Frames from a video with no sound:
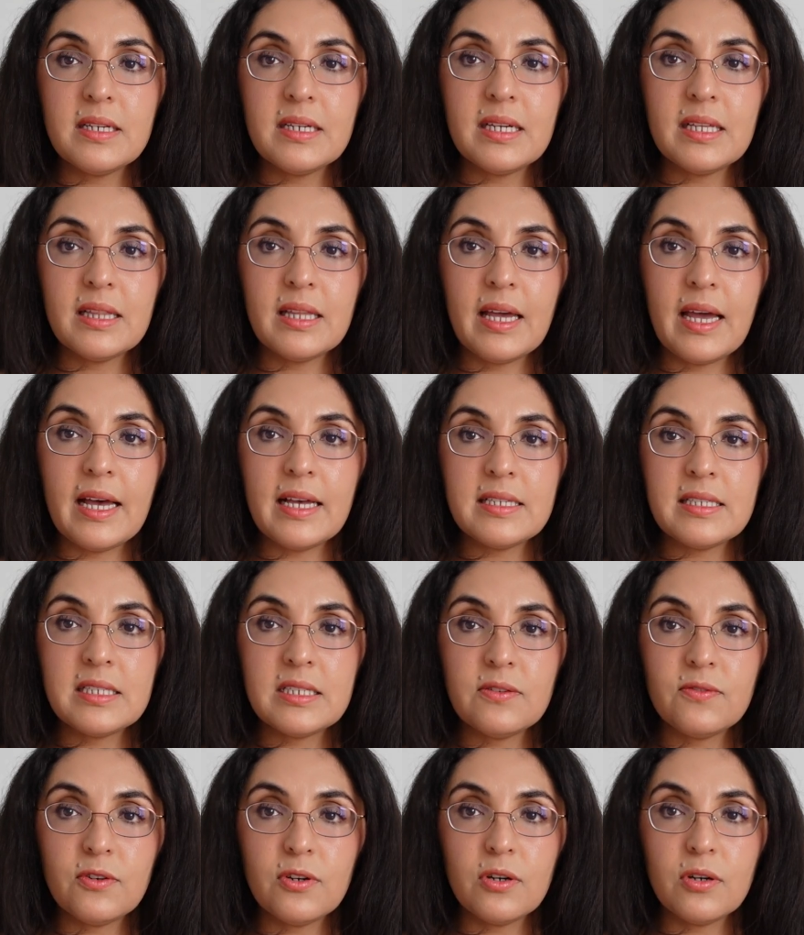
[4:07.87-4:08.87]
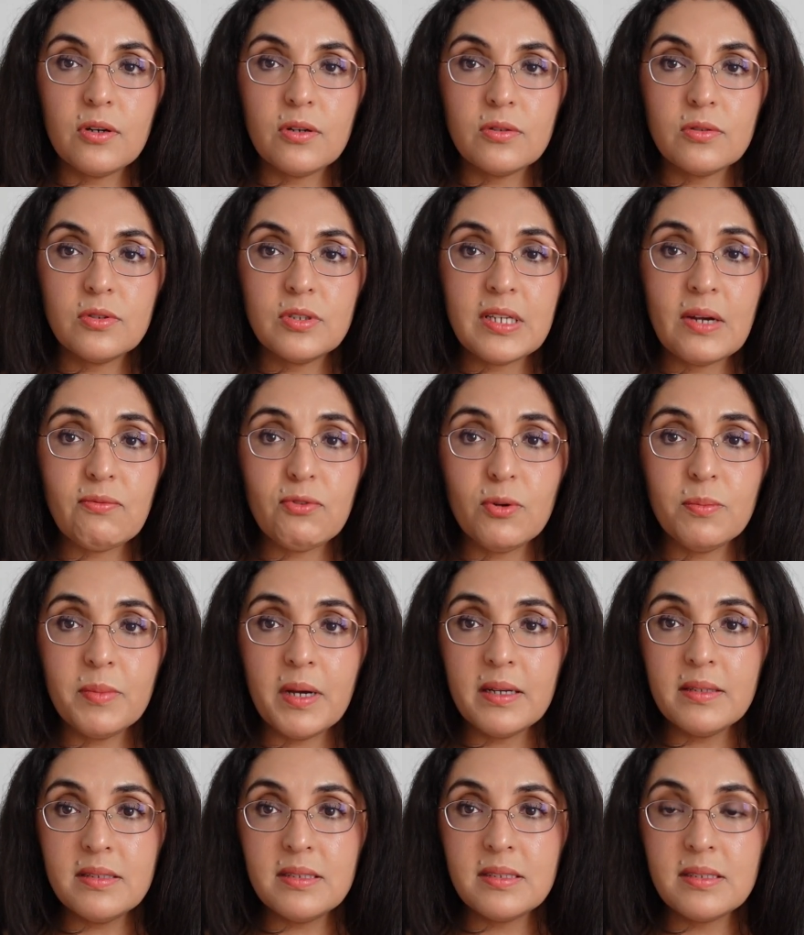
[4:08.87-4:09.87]
can last for several
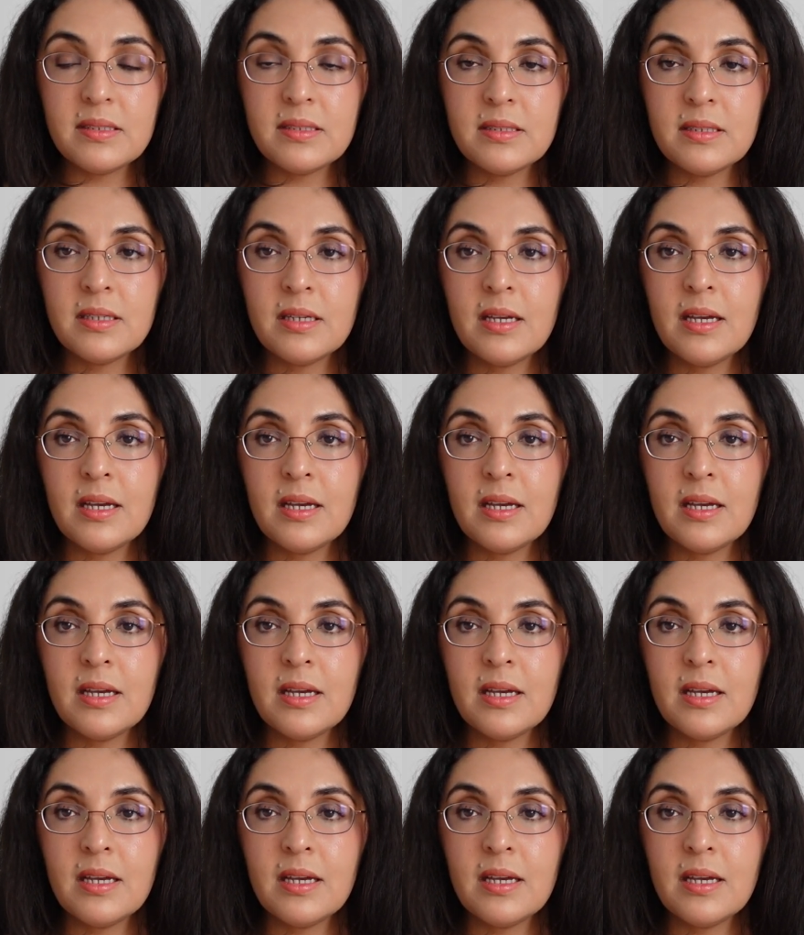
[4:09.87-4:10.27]
months.